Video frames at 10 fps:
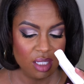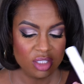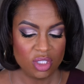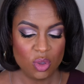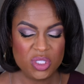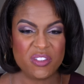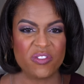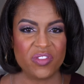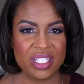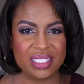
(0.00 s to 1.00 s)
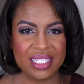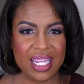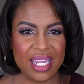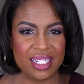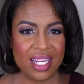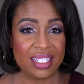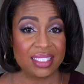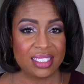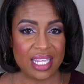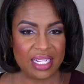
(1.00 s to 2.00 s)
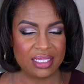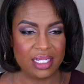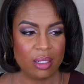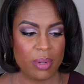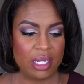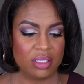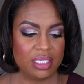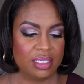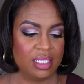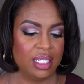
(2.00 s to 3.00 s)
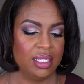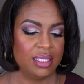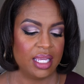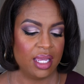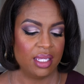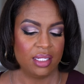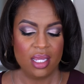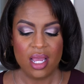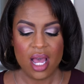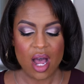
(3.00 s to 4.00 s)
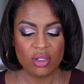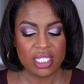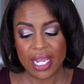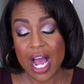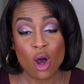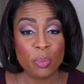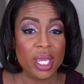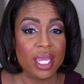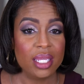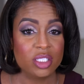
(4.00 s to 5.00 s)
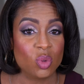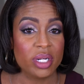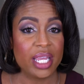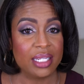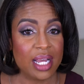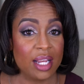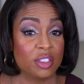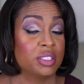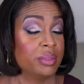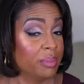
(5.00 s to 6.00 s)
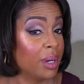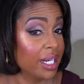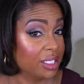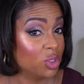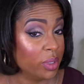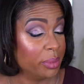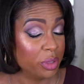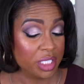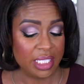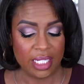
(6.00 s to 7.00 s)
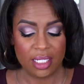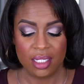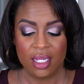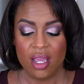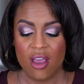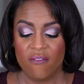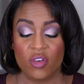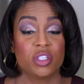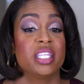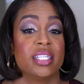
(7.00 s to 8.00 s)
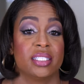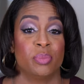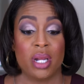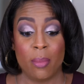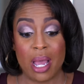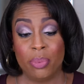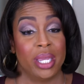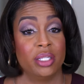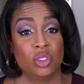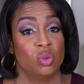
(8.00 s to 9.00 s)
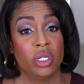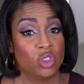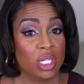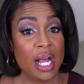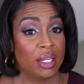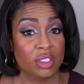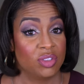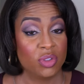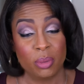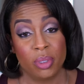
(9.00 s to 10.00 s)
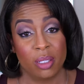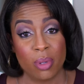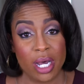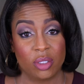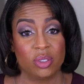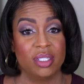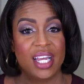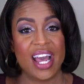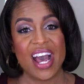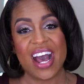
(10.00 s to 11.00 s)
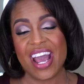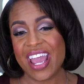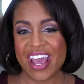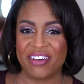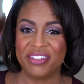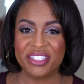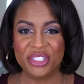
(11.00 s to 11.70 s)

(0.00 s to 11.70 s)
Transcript: so sophisticated and sexy about this scent that I was like, I'll pay $28 minus 20% for this, but I'm not paying $200 for the big bottle. I have a